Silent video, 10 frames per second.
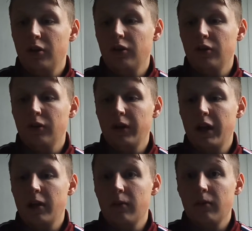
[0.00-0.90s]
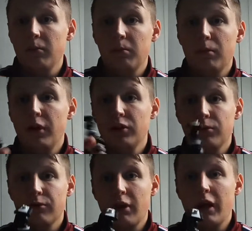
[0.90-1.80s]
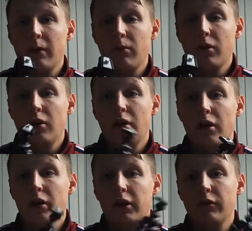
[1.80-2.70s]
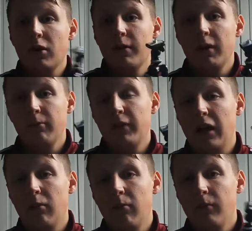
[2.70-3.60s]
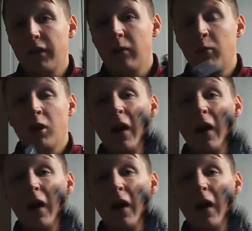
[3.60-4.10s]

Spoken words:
So yeah, please subscribe, leave a comment down below.